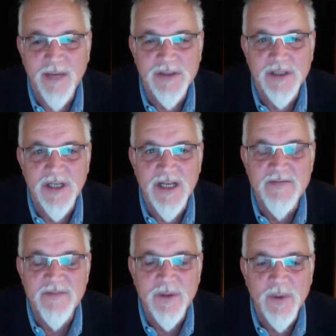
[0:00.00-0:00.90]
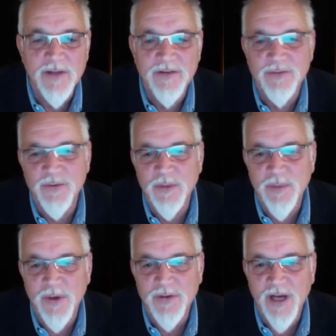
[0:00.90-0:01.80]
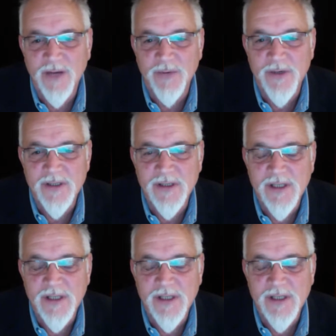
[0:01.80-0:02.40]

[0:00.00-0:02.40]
to influence through the books I'd written,